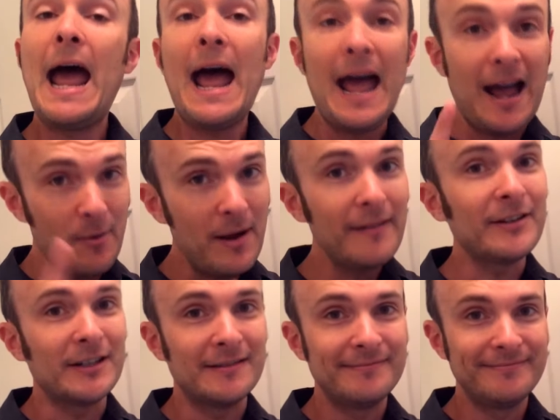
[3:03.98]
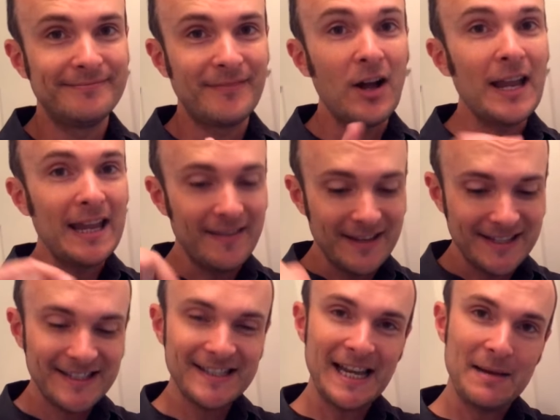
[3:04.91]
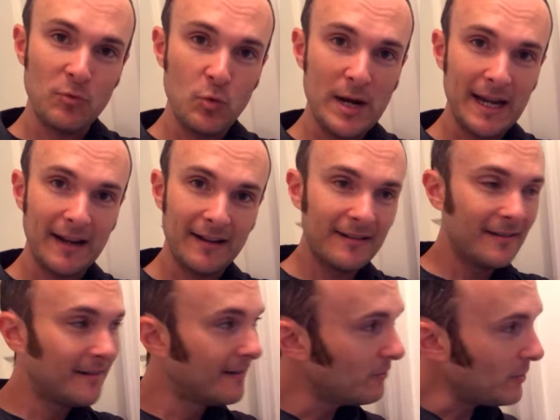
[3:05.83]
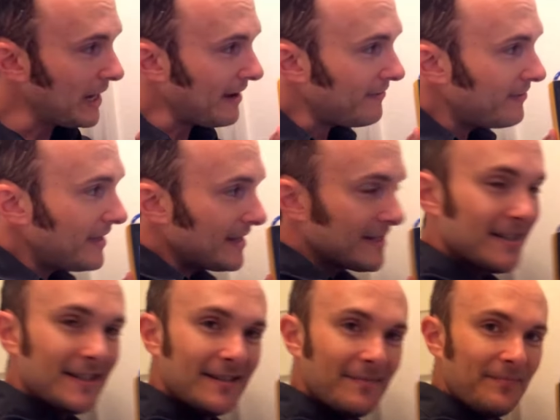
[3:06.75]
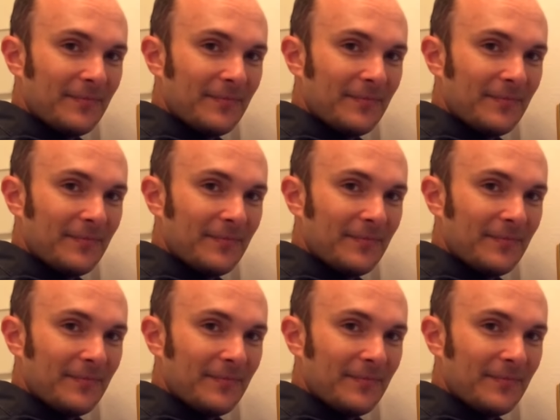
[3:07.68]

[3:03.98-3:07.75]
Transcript: However, in this same wing, we have this,